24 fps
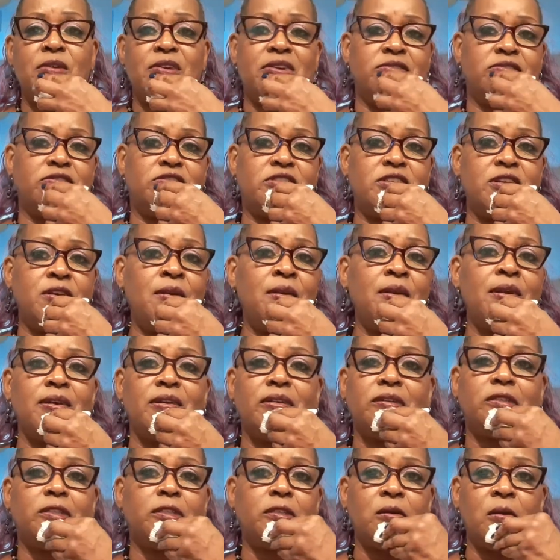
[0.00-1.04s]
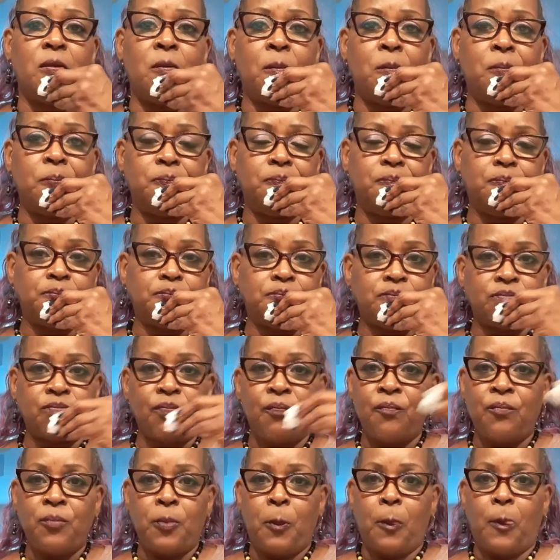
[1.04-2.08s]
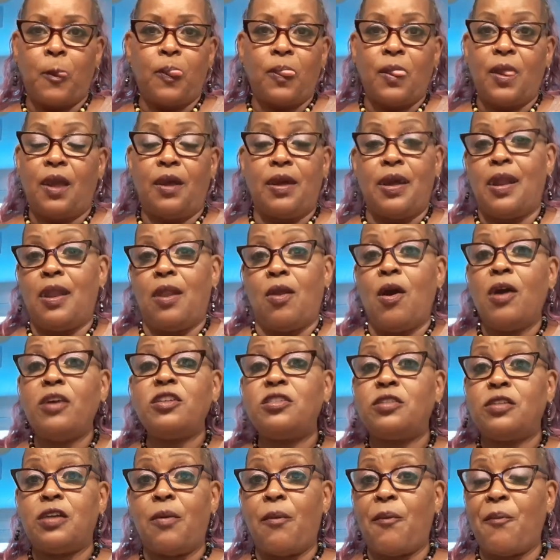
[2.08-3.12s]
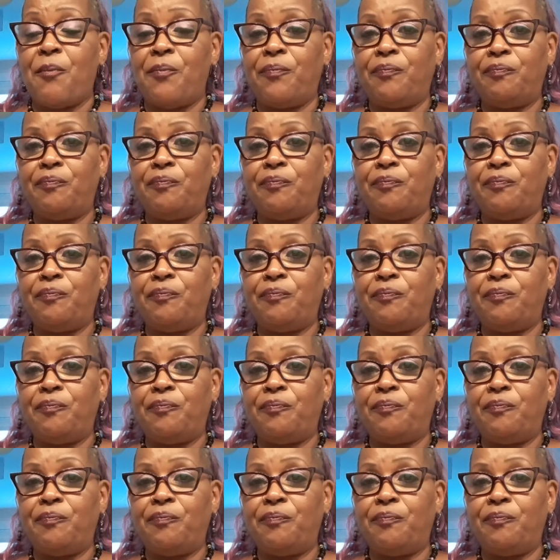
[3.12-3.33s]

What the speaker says: intense, I lost it.